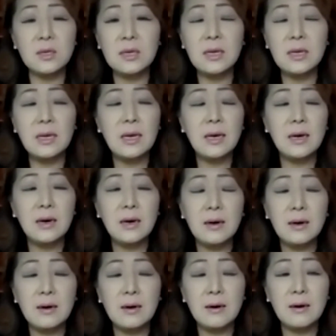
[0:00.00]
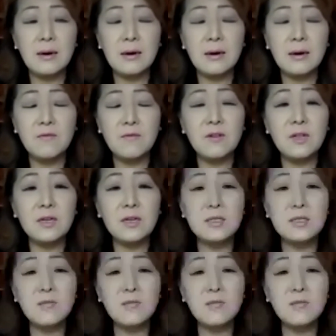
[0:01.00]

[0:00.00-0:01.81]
the philosophy